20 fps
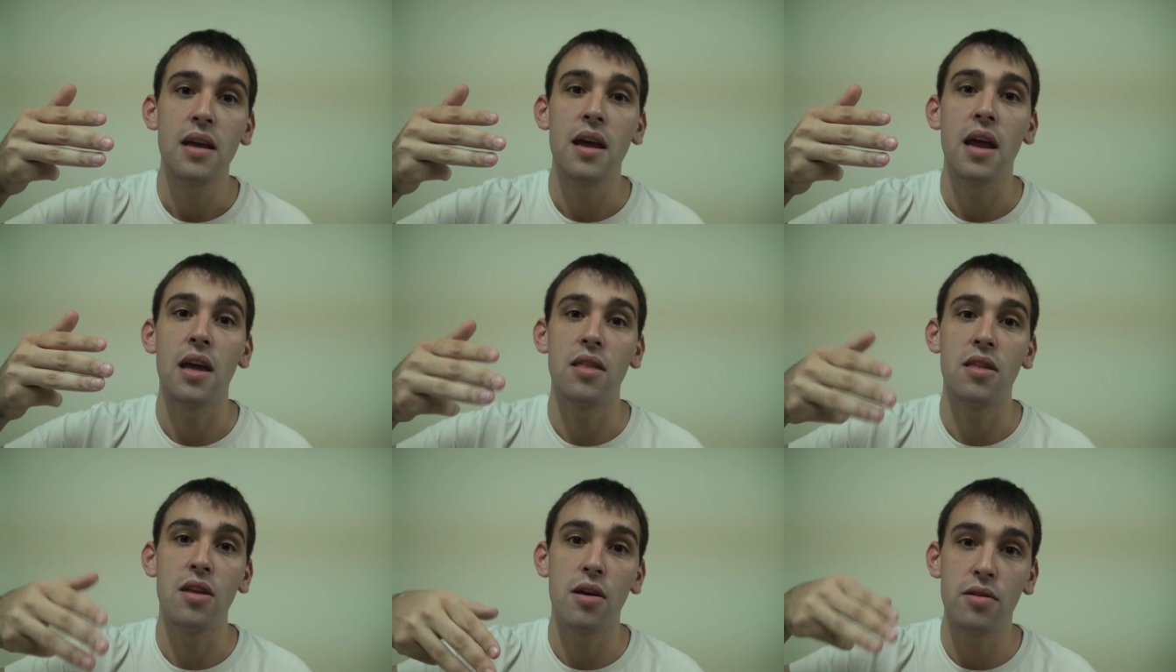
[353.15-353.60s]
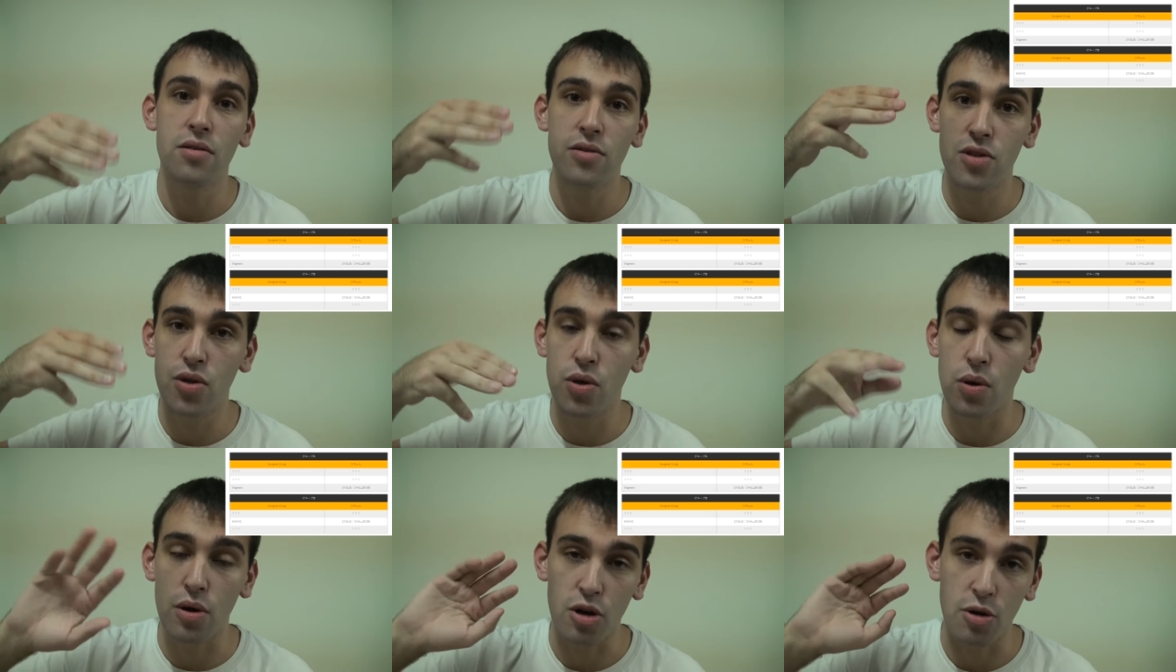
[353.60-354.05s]
and the other
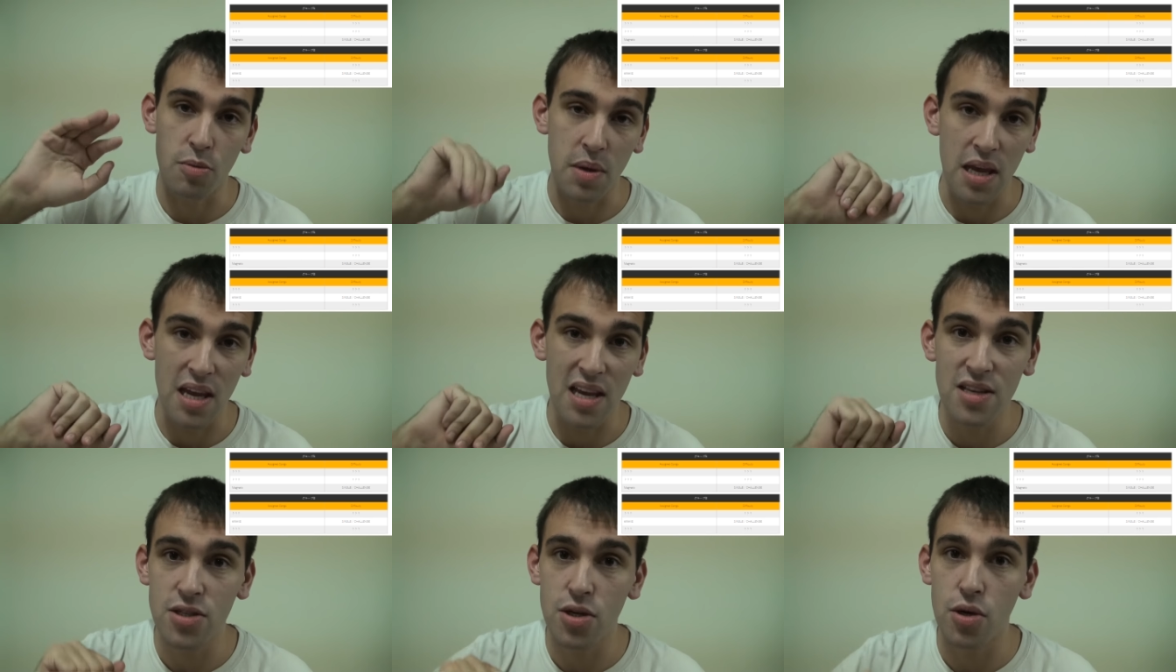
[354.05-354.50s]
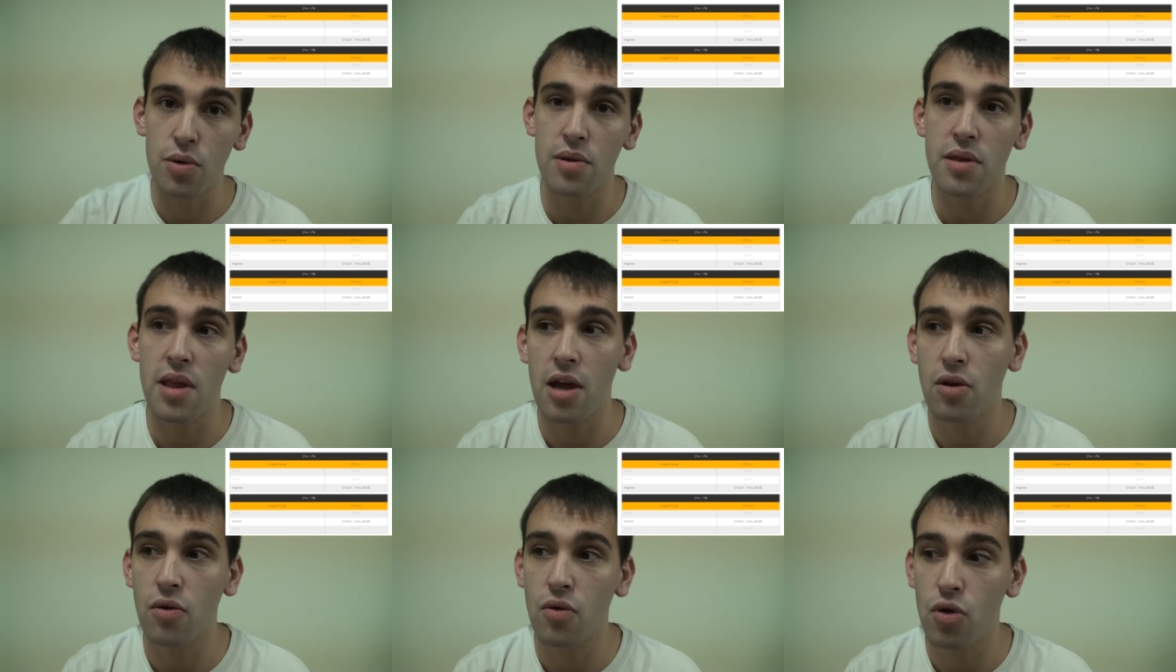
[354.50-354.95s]
two are going to be easier
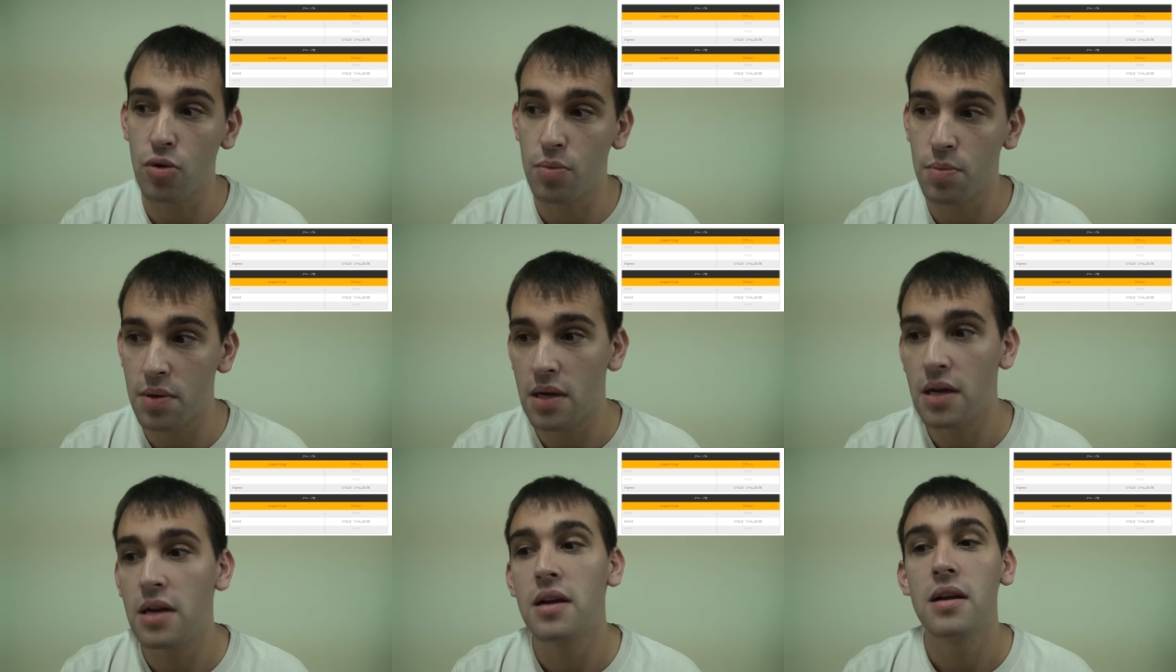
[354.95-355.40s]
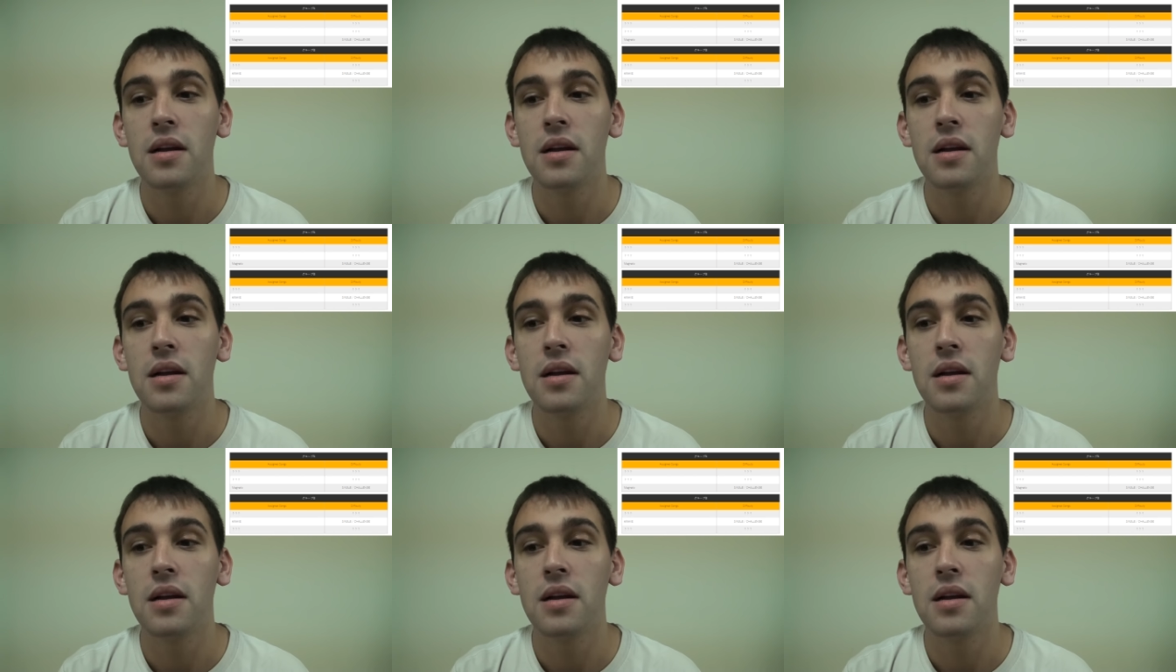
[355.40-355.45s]
in that group,